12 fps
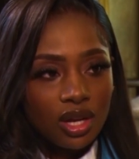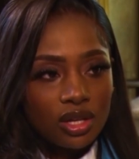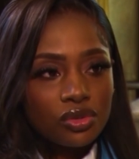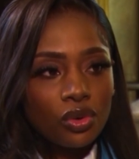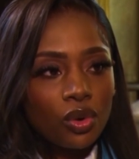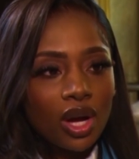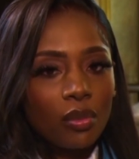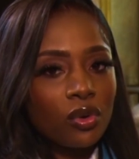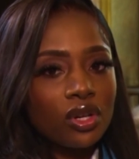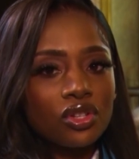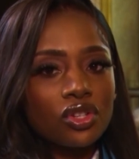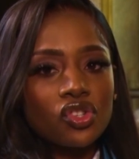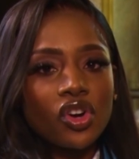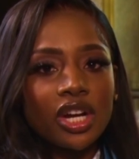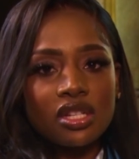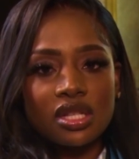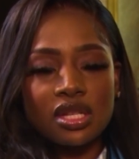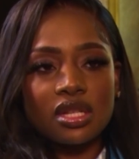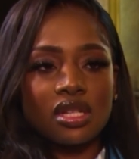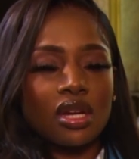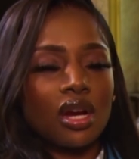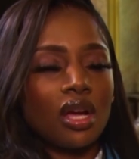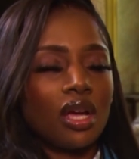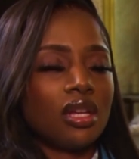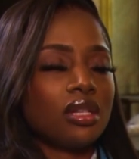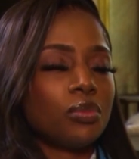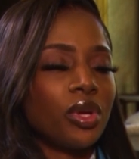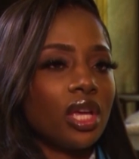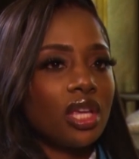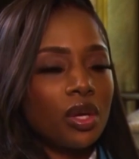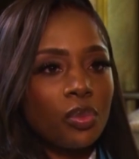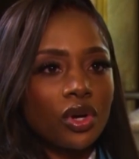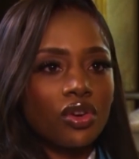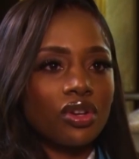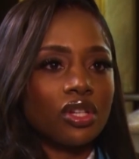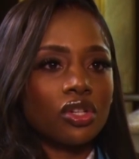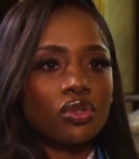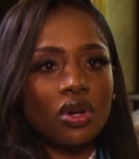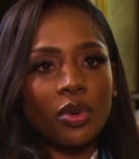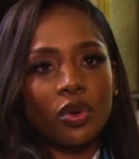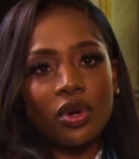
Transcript: So I'm not trying to sit here and be a hypocrite and talk about,